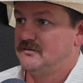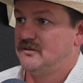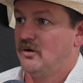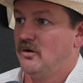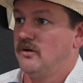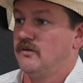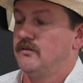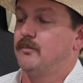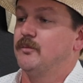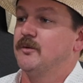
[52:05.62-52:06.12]

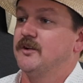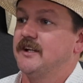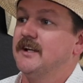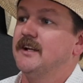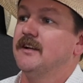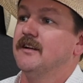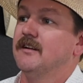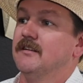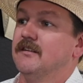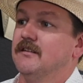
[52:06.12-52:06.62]
growing from
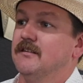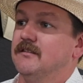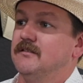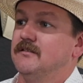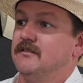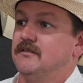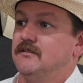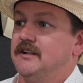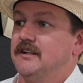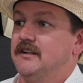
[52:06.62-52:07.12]
within
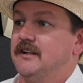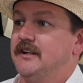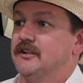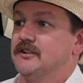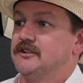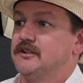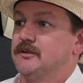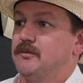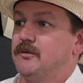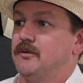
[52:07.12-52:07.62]
in
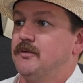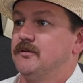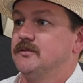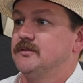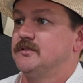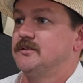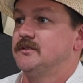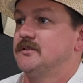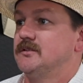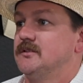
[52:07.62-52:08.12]
leadership
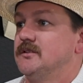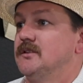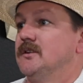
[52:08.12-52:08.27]
roles.